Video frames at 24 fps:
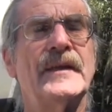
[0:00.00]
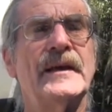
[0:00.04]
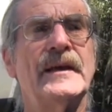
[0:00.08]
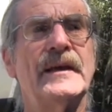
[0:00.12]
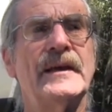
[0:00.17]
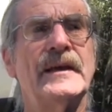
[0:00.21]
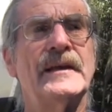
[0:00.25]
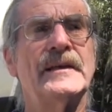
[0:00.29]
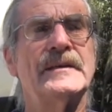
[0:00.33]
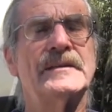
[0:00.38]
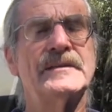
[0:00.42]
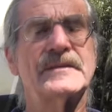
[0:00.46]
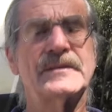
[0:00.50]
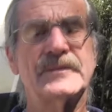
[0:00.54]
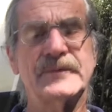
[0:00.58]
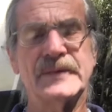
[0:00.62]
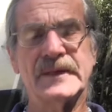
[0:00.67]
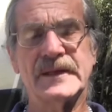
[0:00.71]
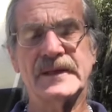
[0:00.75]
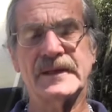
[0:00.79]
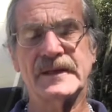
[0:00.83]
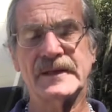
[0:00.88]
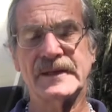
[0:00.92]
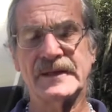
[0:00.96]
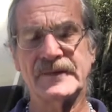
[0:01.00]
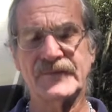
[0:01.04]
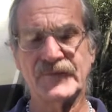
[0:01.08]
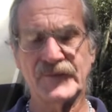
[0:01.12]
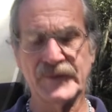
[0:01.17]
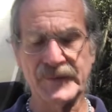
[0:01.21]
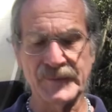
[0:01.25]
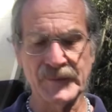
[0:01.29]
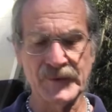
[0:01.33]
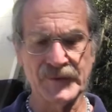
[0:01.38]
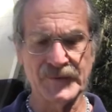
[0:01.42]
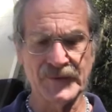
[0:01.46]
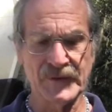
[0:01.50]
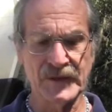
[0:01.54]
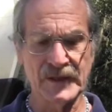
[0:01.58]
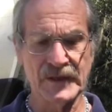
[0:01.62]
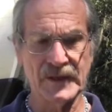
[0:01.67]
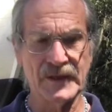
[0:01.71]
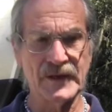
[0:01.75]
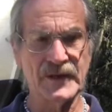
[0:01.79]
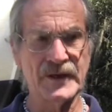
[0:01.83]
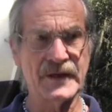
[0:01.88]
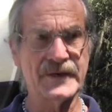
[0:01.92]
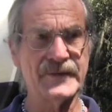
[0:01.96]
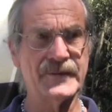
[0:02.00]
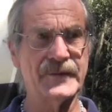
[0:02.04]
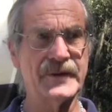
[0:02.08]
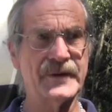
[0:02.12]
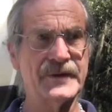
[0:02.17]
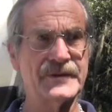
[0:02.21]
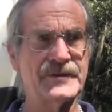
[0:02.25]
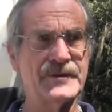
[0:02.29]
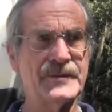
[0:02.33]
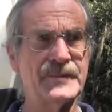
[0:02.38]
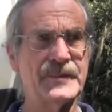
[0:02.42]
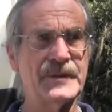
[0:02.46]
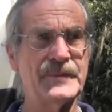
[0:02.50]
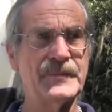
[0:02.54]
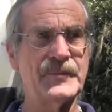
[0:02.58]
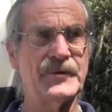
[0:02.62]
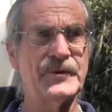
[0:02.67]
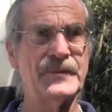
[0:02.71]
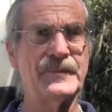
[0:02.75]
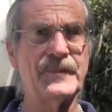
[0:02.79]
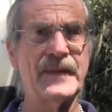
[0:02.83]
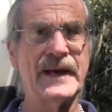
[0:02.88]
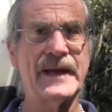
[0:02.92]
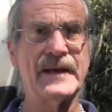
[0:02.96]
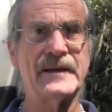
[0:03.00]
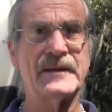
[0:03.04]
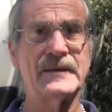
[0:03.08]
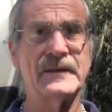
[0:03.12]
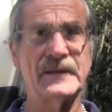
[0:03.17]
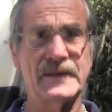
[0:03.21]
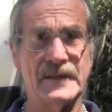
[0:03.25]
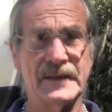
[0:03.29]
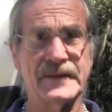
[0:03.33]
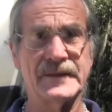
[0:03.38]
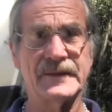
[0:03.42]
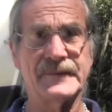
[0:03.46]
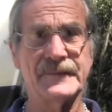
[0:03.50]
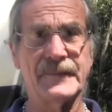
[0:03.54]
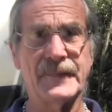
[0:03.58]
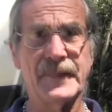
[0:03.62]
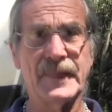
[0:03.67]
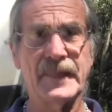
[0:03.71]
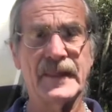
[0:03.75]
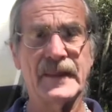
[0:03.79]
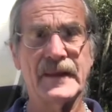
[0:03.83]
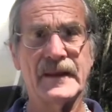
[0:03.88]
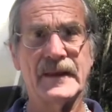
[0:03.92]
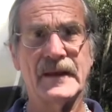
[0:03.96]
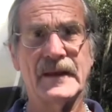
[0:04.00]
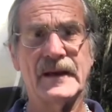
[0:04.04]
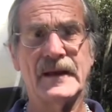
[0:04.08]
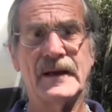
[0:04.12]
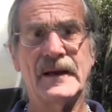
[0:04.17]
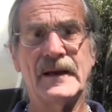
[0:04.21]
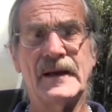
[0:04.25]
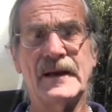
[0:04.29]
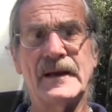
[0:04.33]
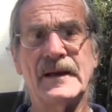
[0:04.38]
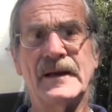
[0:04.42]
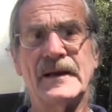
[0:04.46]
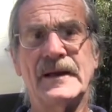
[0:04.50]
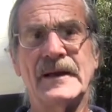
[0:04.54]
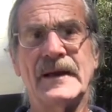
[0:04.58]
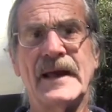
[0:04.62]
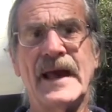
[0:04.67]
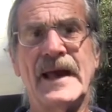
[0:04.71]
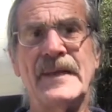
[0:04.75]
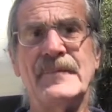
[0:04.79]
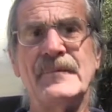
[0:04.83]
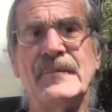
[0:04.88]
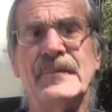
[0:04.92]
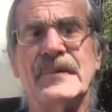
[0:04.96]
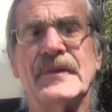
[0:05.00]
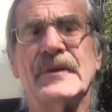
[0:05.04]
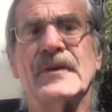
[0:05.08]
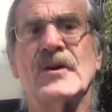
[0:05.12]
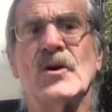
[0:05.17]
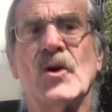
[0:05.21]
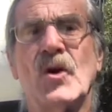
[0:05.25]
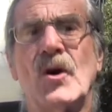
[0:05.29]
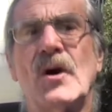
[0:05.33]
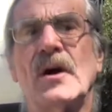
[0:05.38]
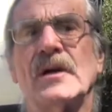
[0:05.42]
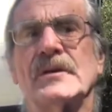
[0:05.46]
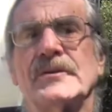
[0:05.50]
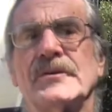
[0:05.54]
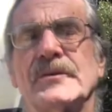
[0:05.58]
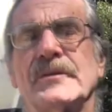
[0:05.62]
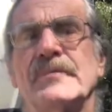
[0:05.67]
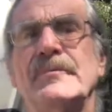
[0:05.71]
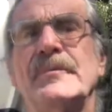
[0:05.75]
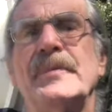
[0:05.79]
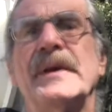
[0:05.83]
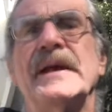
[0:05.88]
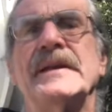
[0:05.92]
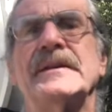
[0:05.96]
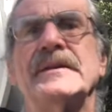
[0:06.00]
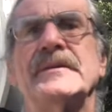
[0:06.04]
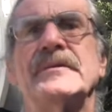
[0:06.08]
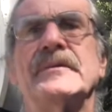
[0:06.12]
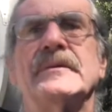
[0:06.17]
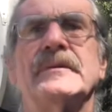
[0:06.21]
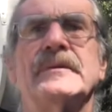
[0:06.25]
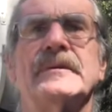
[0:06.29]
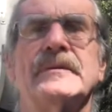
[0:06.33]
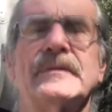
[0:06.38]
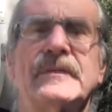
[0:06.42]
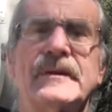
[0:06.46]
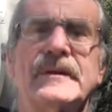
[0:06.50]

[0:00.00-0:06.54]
And so we could remove all the hardware to be put back on and caulked or bedded.